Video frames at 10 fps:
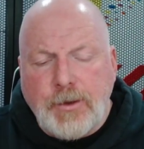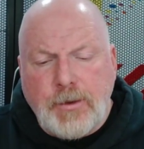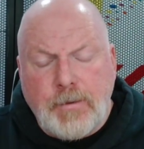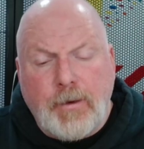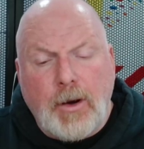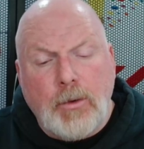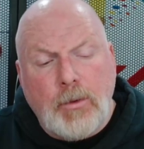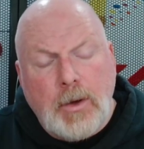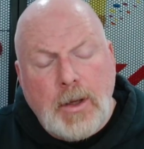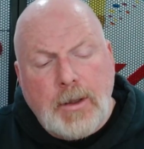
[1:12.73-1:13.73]

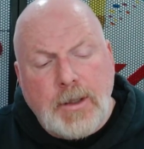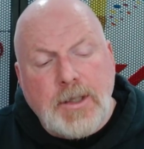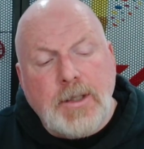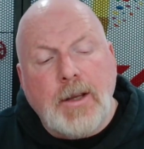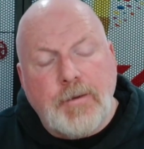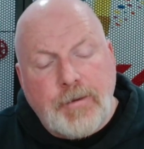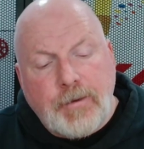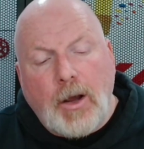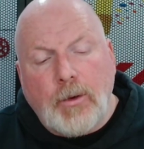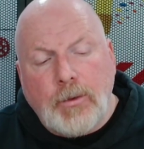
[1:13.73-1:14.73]
flow, this state of
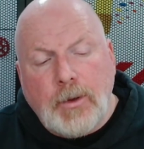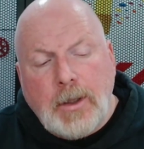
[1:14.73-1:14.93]
flow